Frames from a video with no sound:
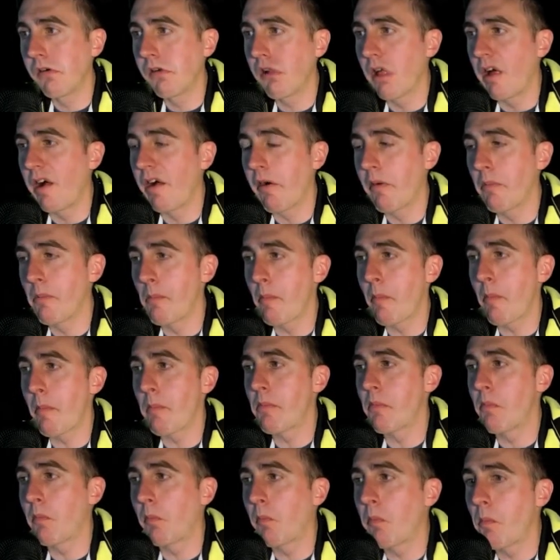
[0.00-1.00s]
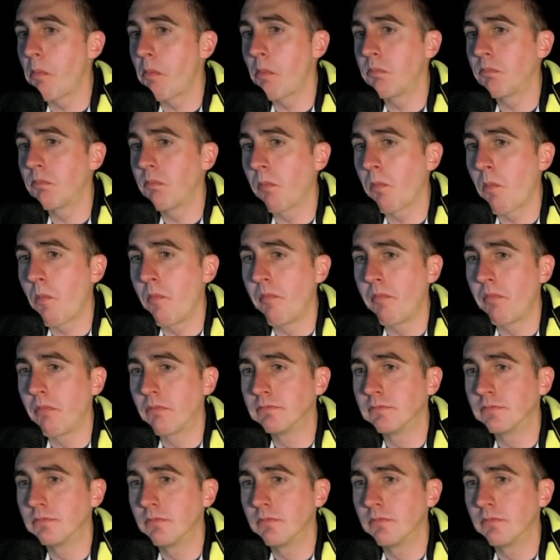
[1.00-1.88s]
you leave them in this position,